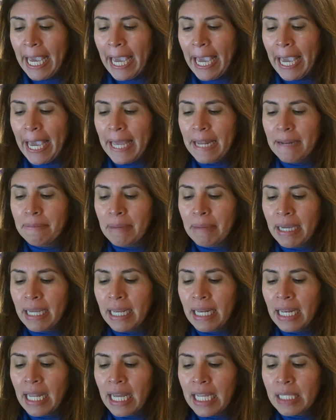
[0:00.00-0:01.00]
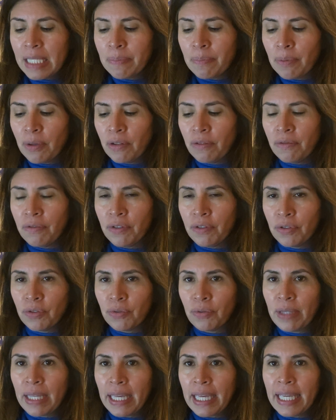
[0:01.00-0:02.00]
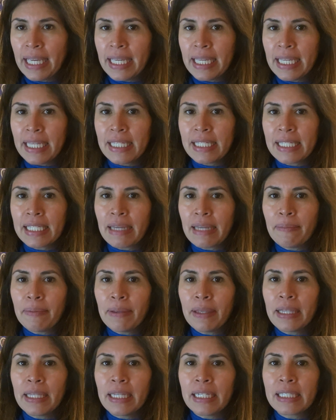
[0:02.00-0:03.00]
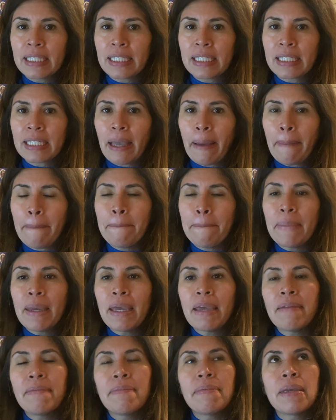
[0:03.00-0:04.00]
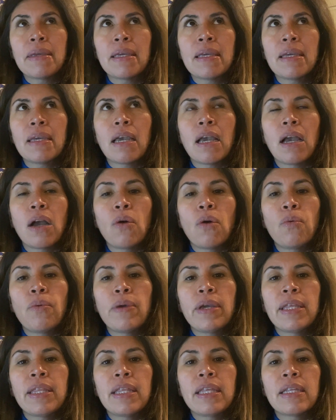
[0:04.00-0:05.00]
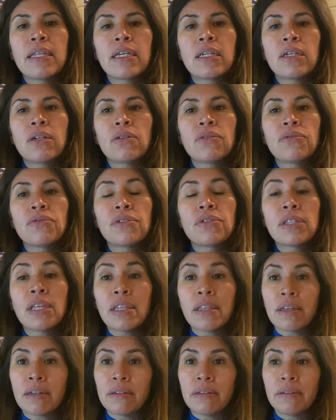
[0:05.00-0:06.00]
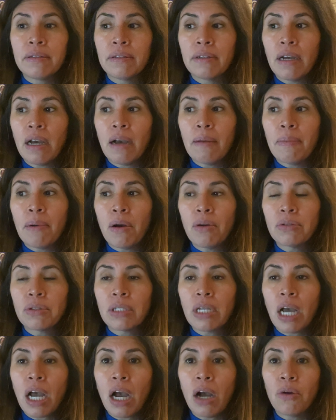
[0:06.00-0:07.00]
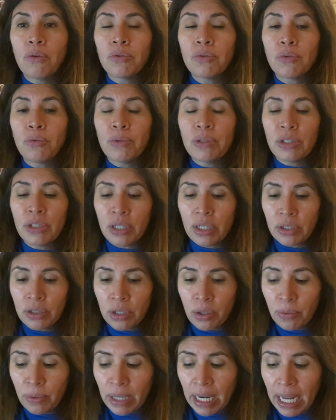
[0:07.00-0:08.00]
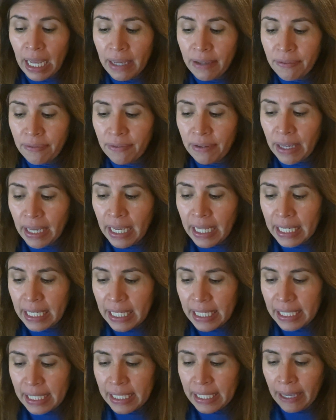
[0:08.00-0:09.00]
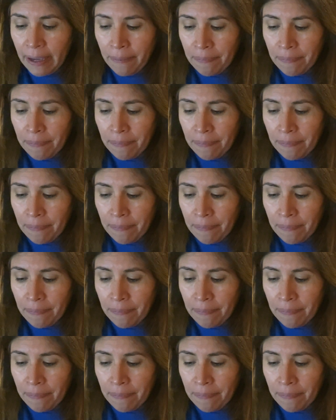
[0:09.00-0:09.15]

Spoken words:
And my last point for today is something that maybe we didn't consider about how we change our life, and is